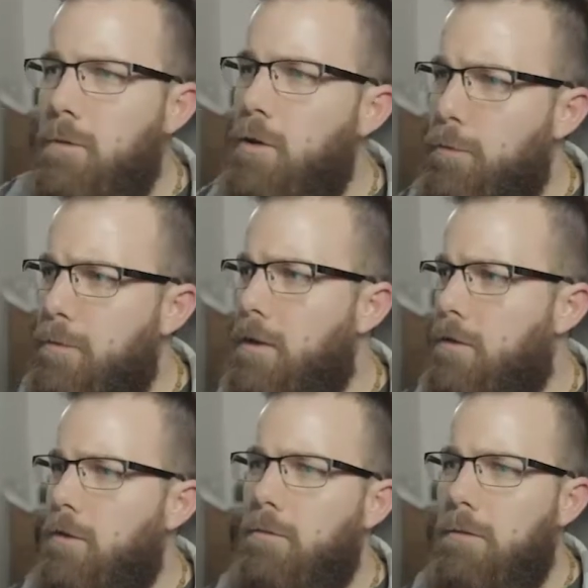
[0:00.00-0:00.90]

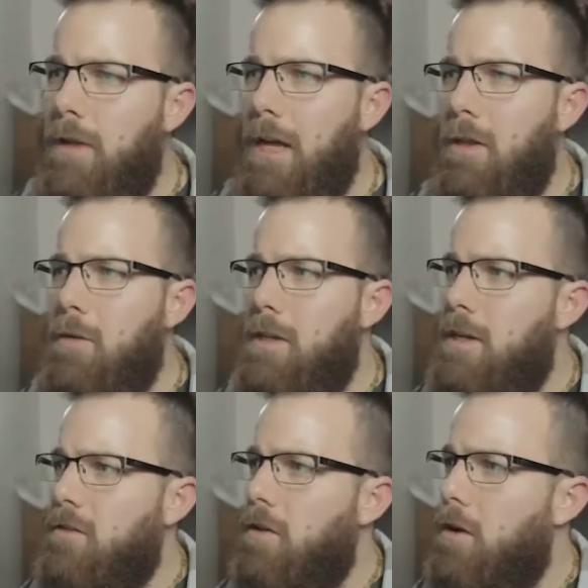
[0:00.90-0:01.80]
this is likely with the
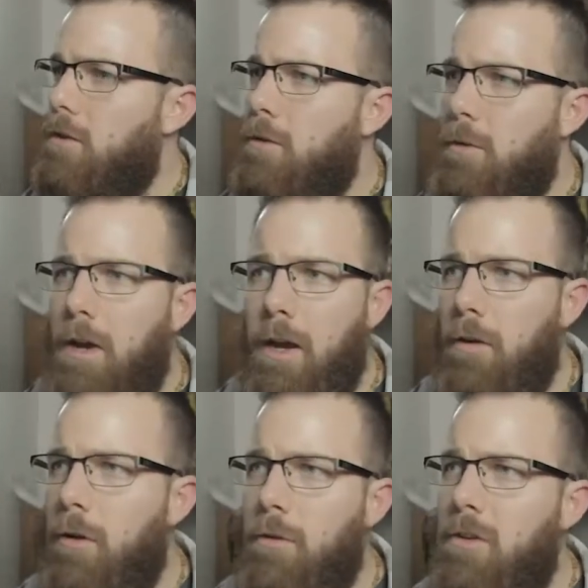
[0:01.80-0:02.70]
DSLR, so I
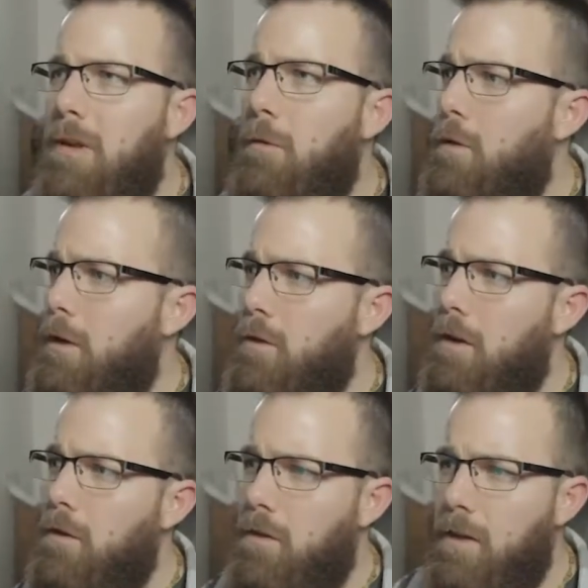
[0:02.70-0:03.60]
don't know. Sometimes Flickr
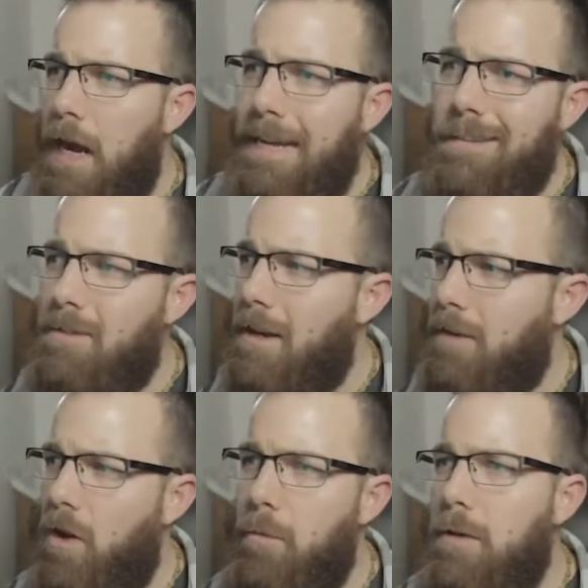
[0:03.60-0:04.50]
does this. It hides the
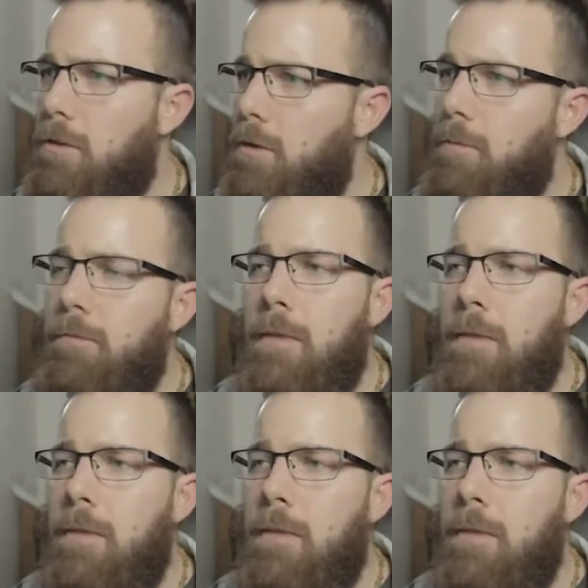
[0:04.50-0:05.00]
settings on me, so